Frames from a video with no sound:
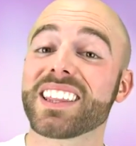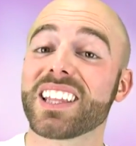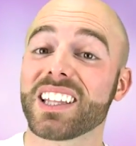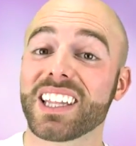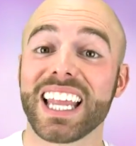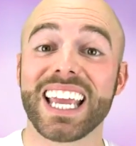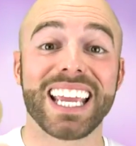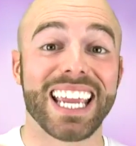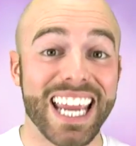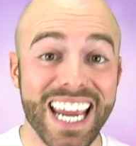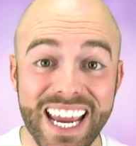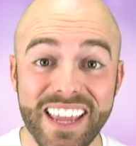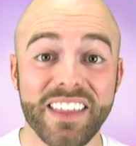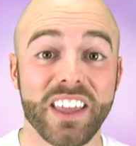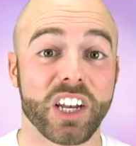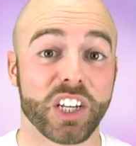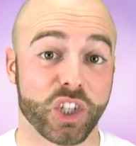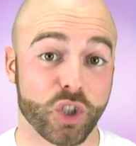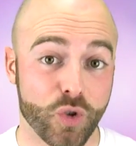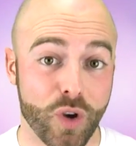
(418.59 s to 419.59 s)
the link in the
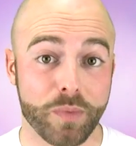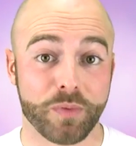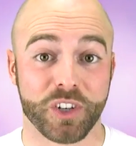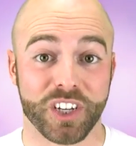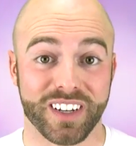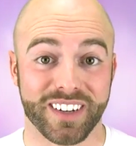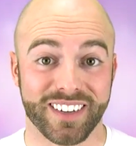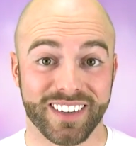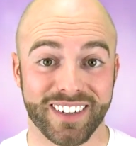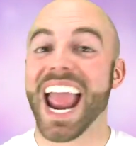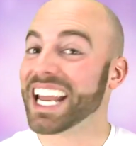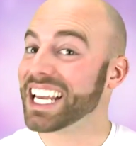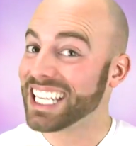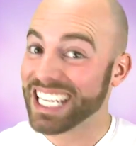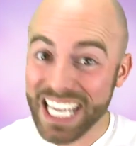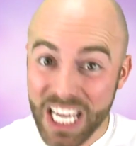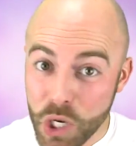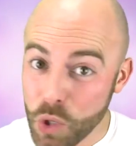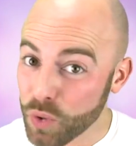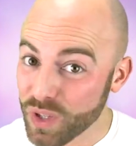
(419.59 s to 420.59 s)
description. And
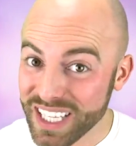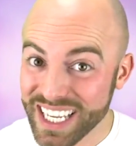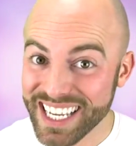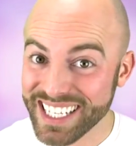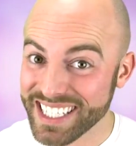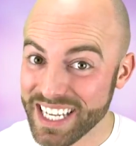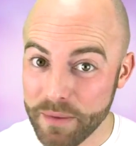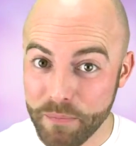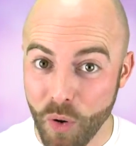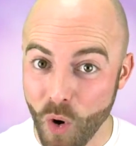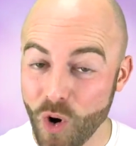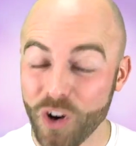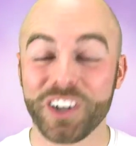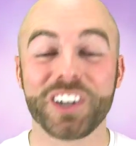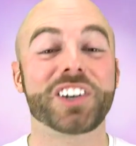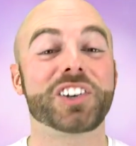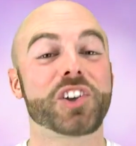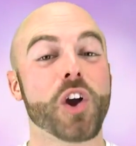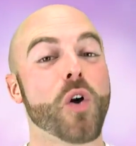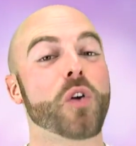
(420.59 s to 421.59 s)
equally as important,